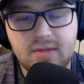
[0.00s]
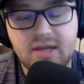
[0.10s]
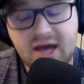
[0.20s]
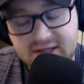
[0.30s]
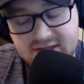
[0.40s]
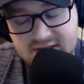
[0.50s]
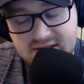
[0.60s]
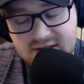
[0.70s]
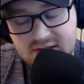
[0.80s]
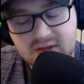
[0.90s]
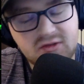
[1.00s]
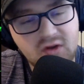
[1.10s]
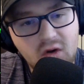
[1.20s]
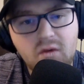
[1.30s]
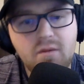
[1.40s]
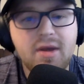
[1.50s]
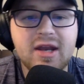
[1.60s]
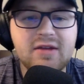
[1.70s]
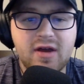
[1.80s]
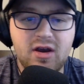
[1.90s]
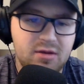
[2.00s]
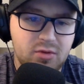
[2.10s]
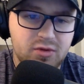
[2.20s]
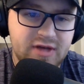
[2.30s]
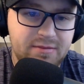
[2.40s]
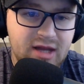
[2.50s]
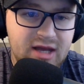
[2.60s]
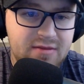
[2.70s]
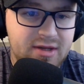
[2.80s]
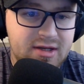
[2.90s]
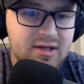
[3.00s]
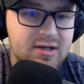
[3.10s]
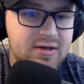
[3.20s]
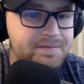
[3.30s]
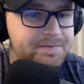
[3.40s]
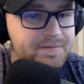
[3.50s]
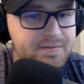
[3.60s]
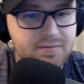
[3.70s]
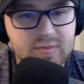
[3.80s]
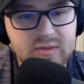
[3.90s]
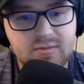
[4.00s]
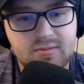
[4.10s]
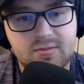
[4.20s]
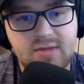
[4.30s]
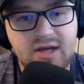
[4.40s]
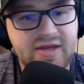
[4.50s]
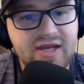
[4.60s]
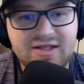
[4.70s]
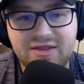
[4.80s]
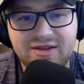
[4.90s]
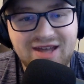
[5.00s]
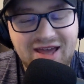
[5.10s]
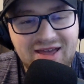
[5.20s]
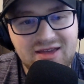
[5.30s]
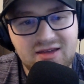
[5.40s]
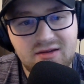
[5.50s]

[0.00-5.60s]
Yes, so many variables at play, but at the end of the day,